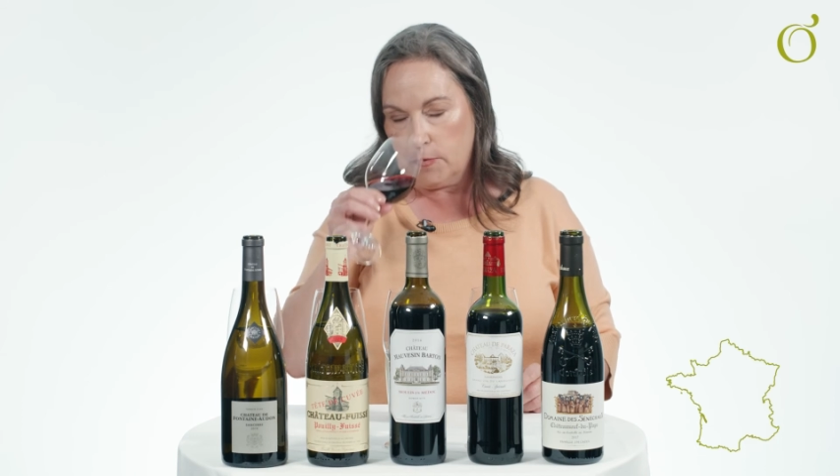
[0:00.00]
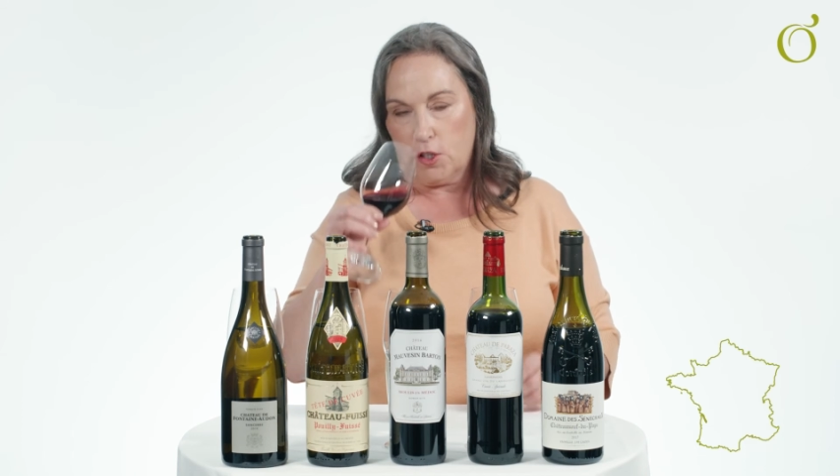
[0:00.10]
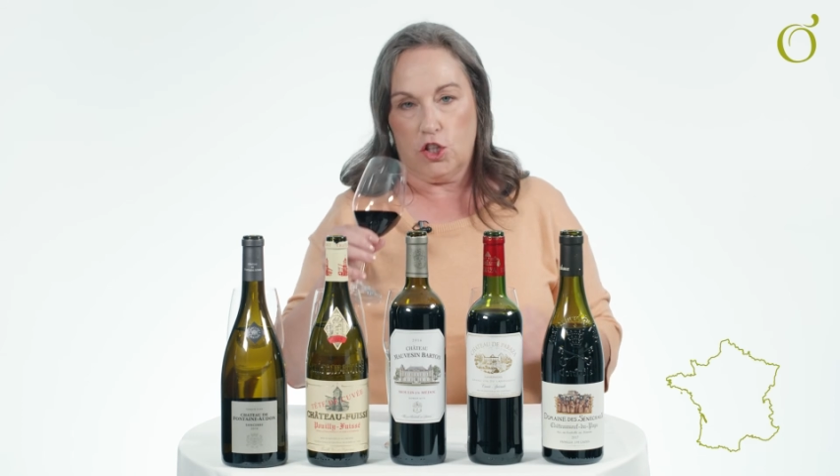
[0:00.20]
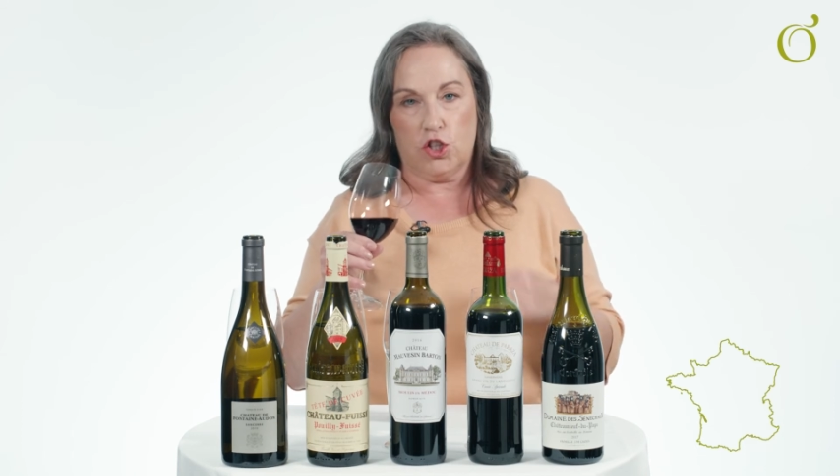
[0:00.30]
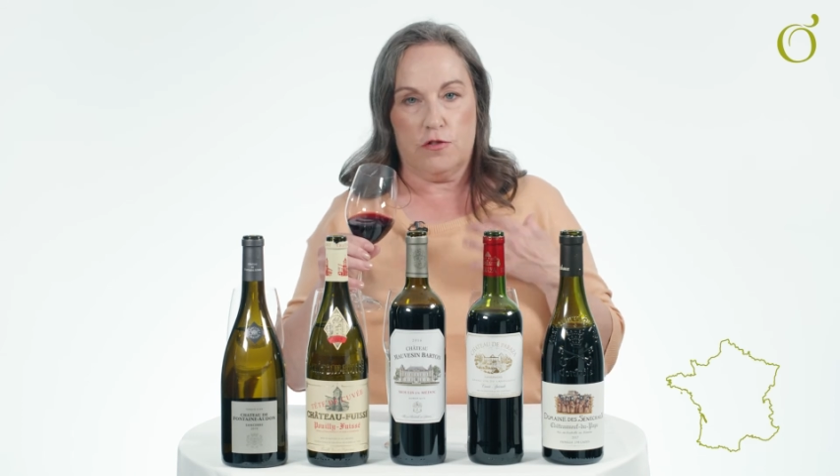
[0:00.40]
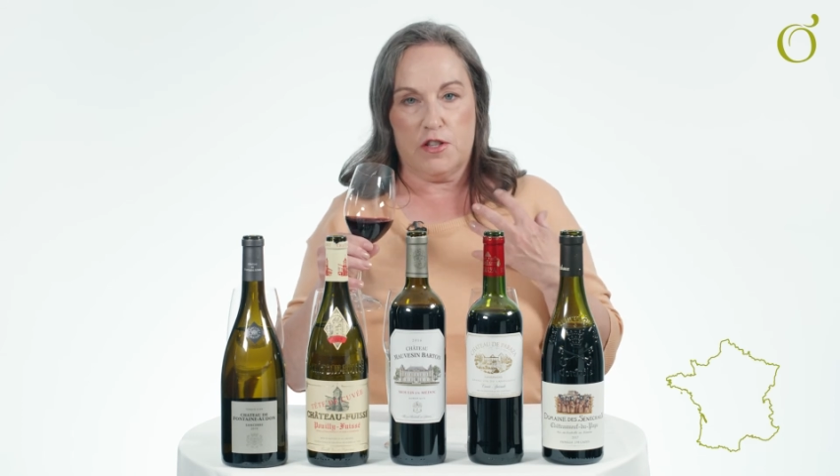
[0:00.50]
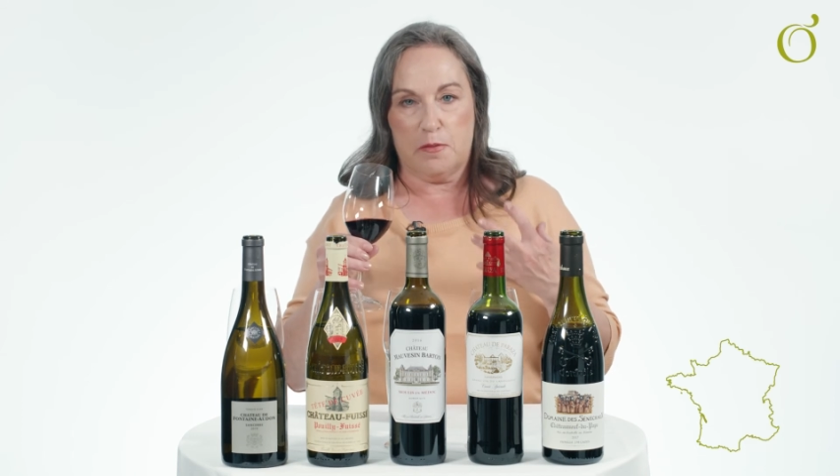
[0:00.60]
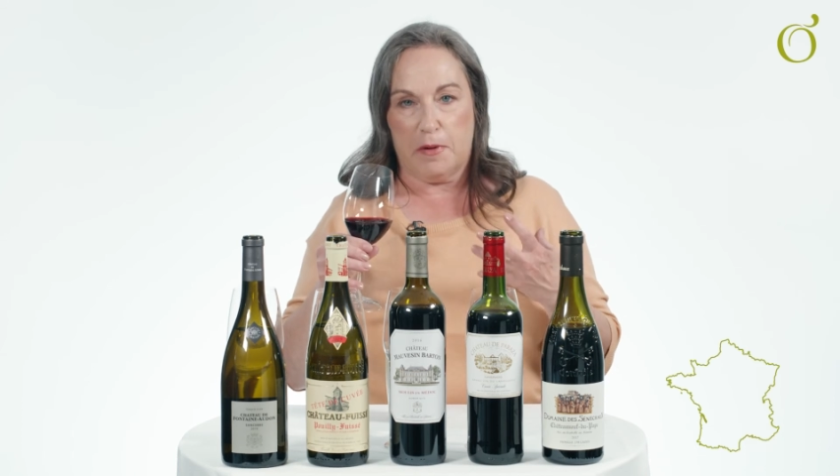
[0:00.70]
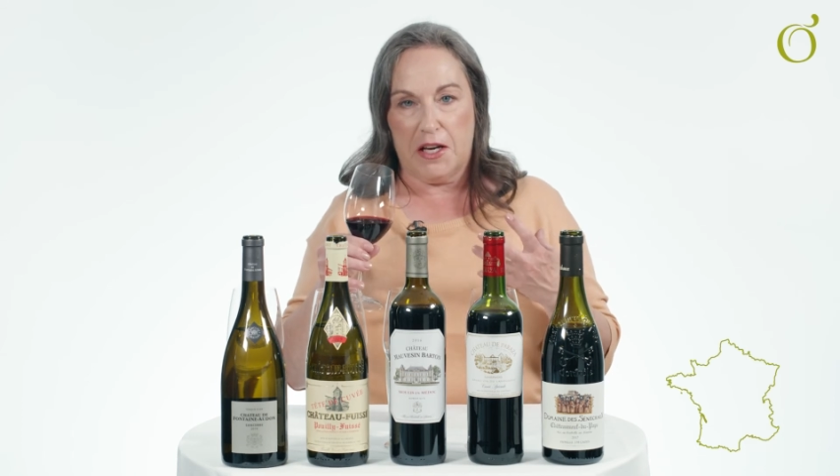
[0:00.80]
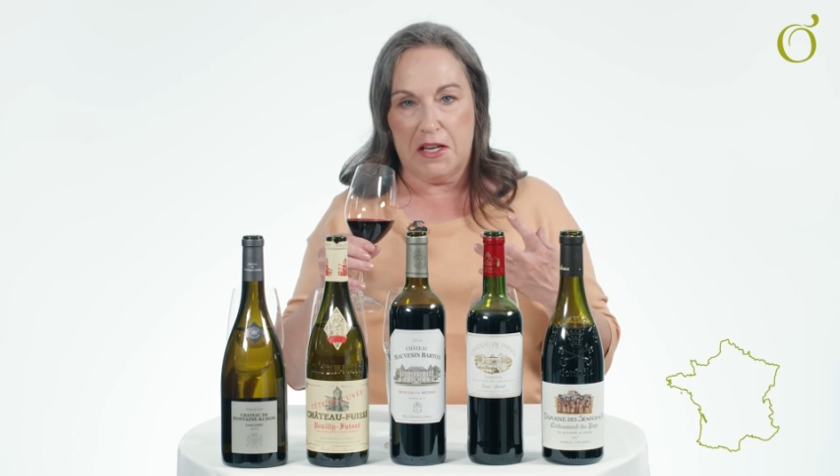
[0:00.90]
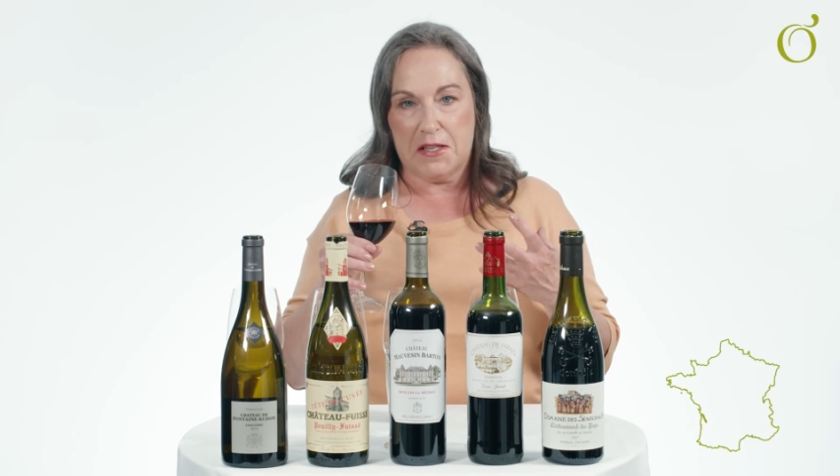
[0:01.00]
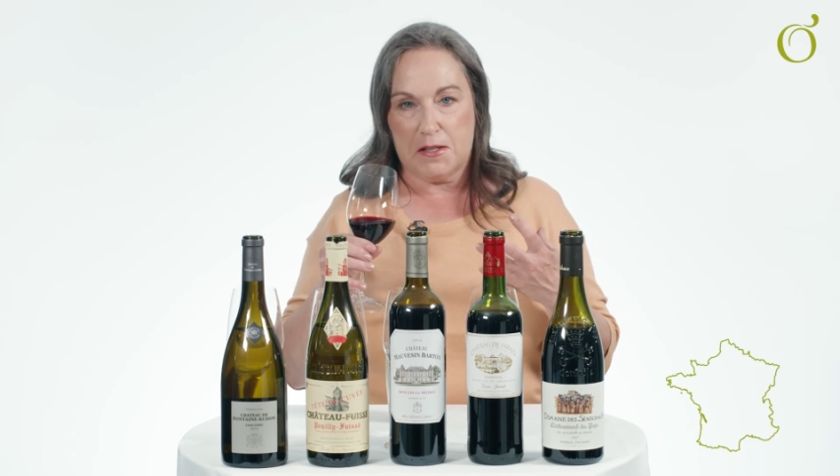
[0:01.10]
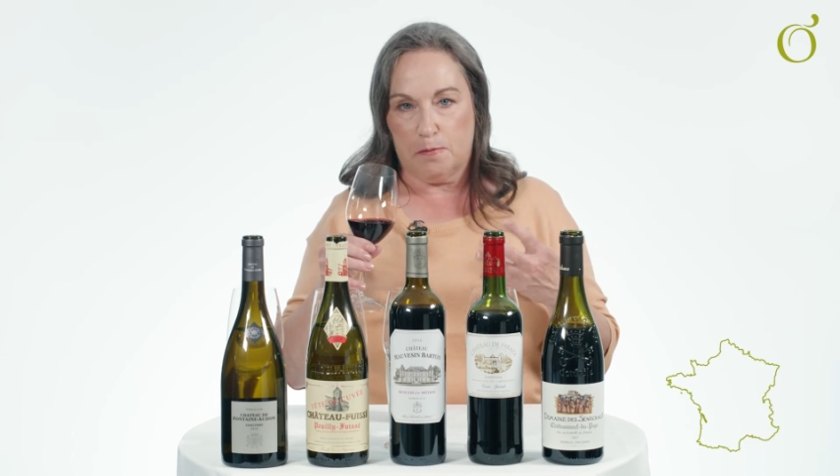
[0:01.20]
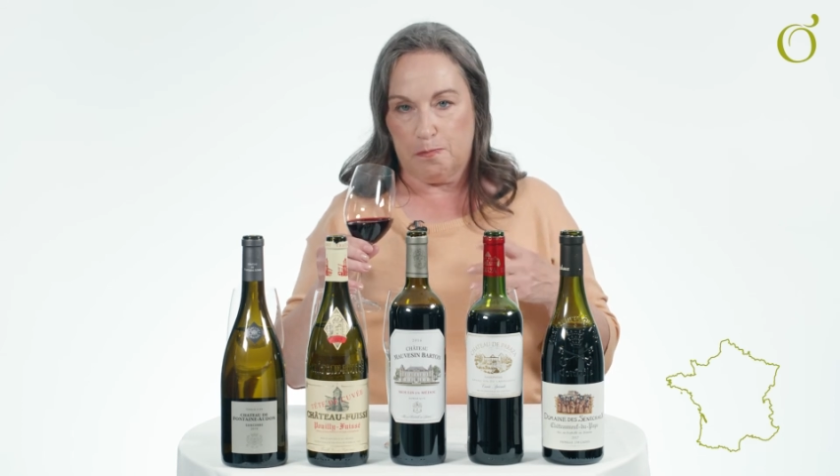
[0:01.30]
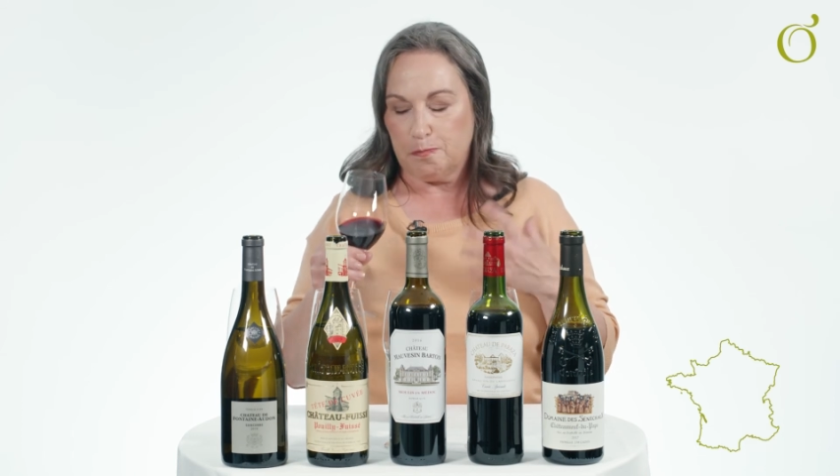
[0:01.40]
Touch of
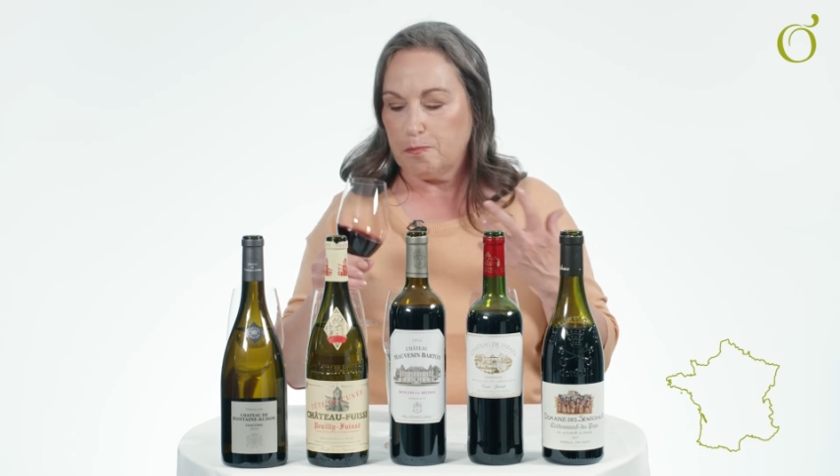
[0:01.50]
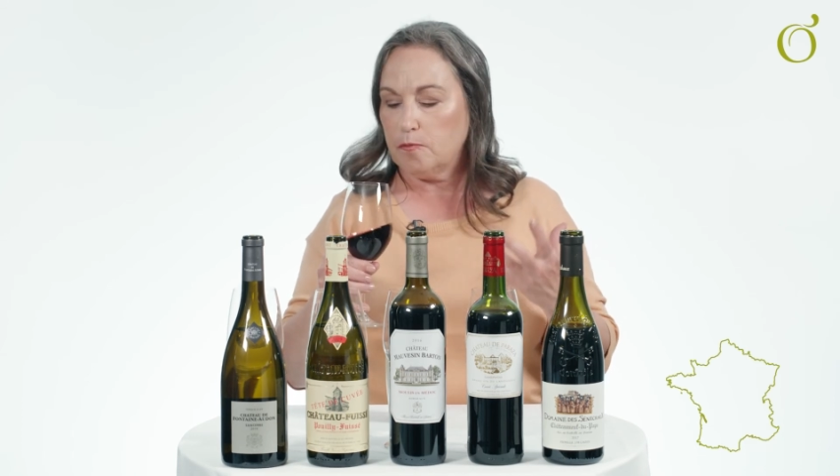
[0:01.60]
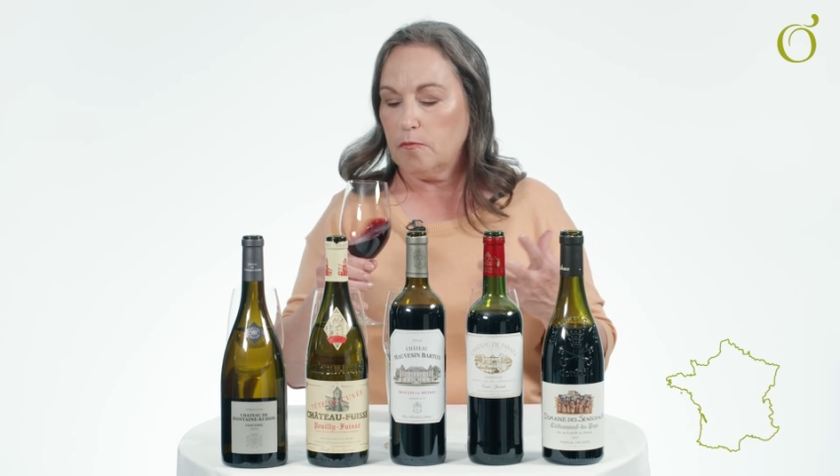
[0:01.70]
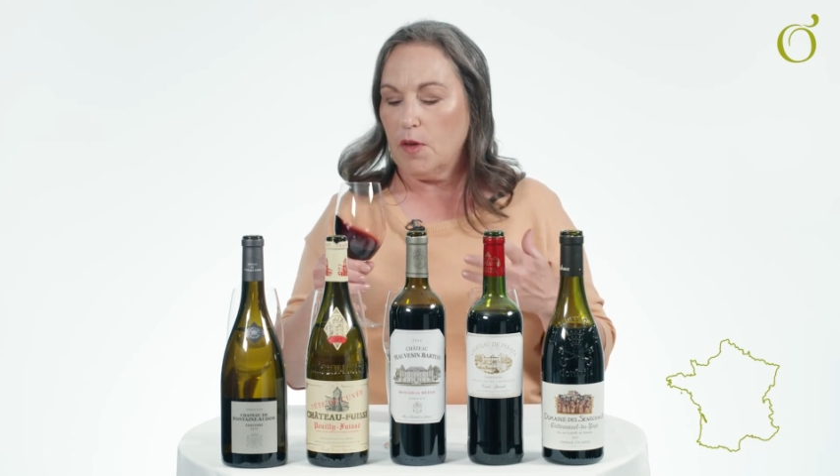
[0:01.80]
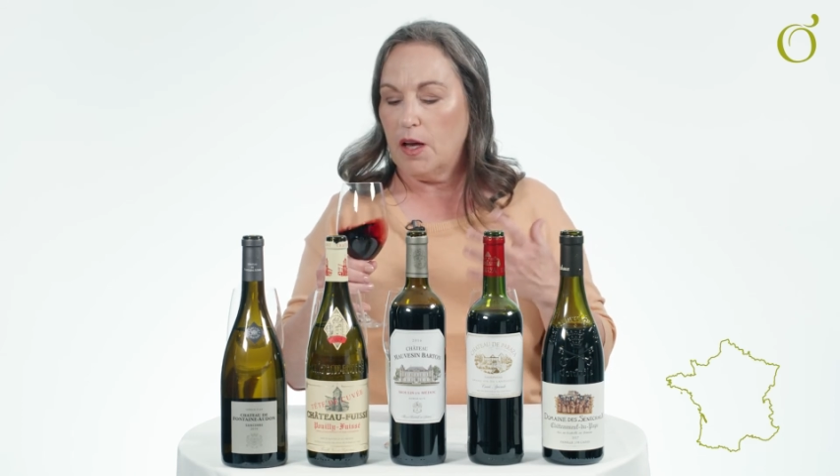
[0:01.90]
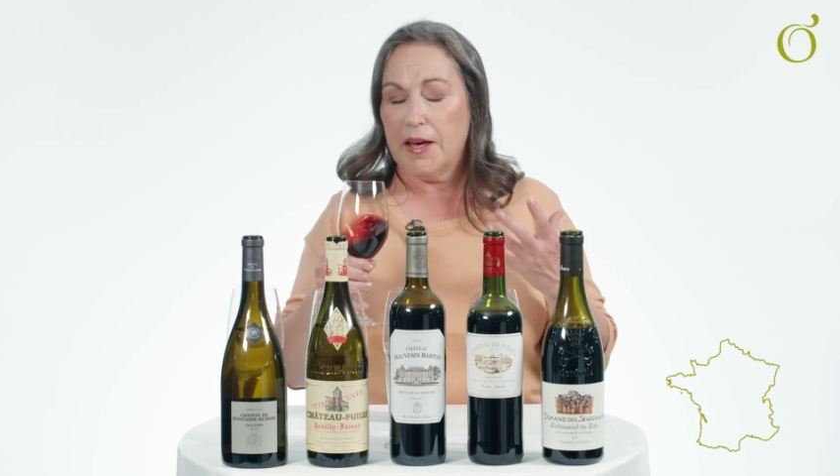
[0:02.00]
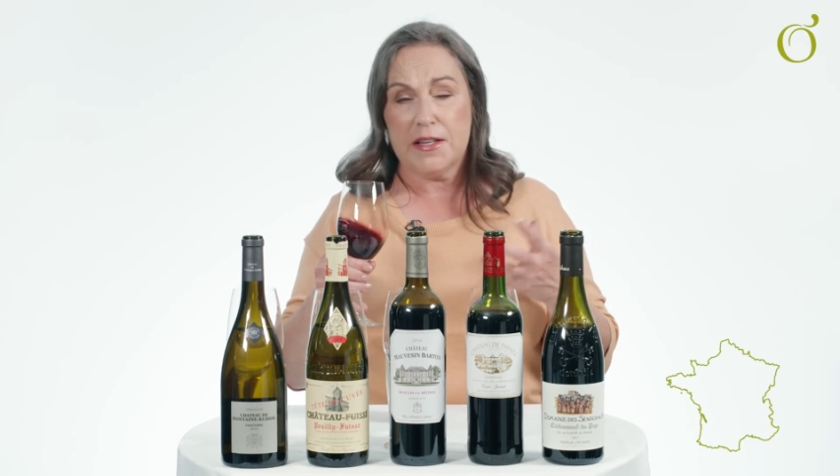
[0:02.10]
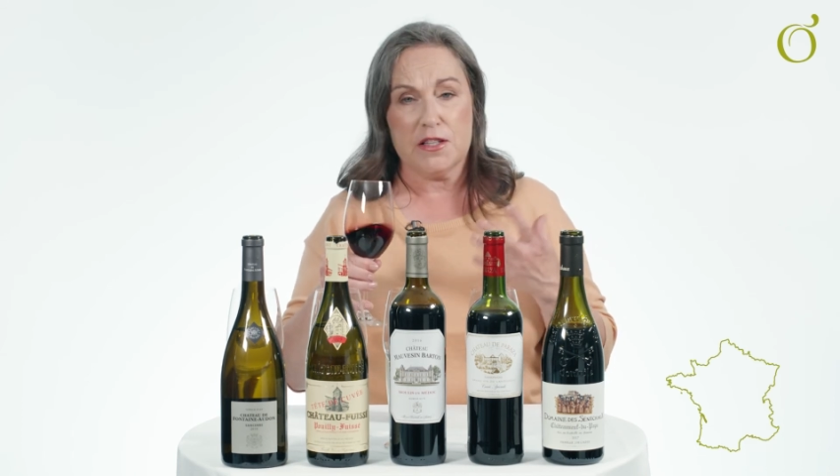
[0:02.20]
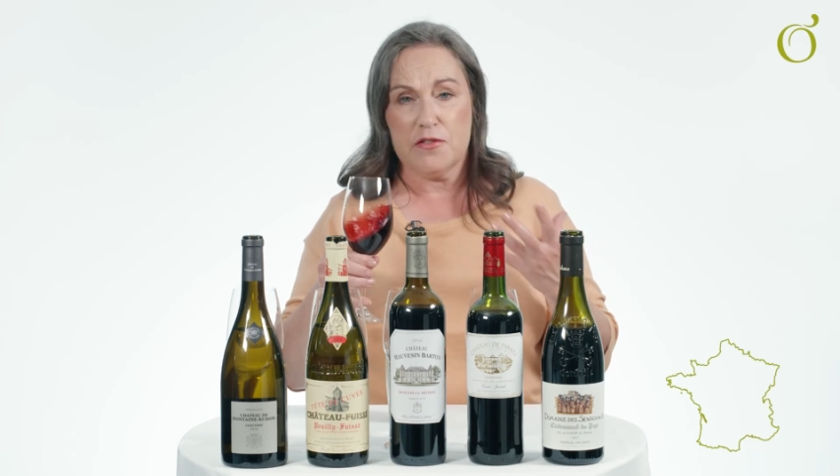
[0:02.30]
spice, hint